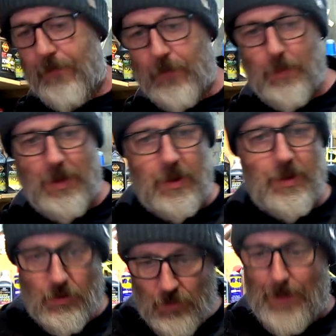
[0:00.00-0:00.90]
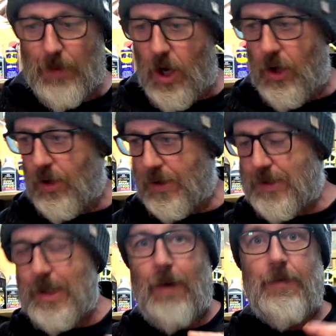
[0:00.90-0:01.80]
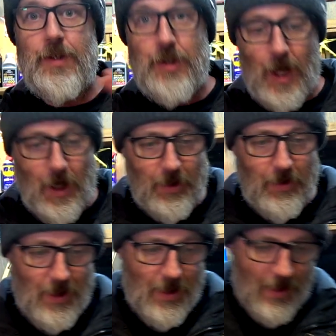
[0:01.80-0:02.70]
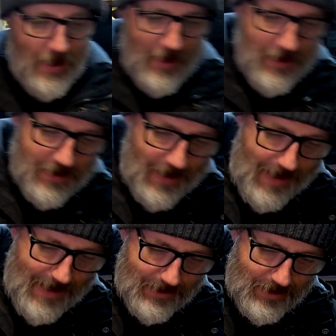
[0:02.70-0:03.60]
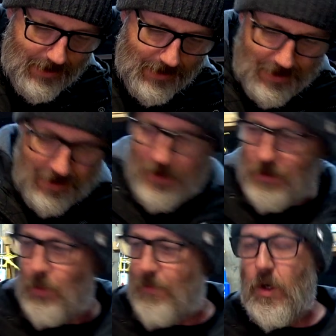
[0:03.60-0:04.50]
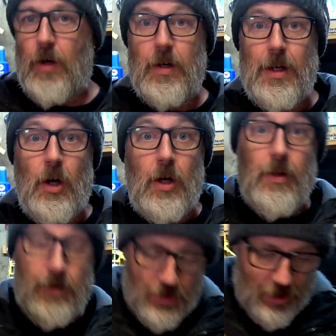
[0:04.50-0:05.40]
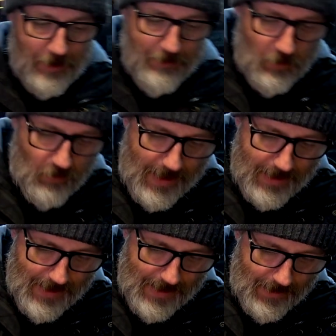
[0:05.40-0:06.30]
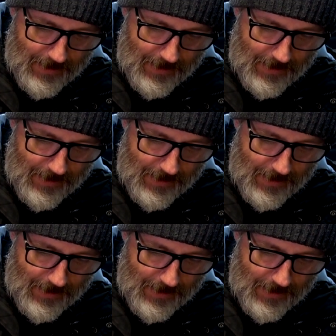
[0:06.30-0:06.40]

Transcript: for a minute to grab a whole lot of stuff. So, to add to this list, we've got Jeep radiator